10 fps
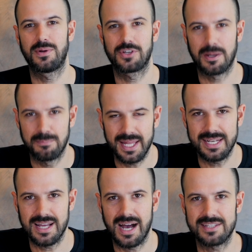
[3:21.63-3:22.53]
when you complete
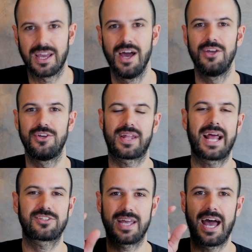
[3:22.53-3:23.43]
a task, you can
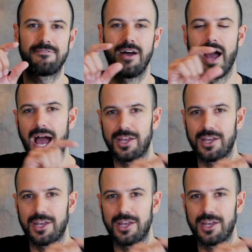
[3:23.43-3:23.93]
actually have a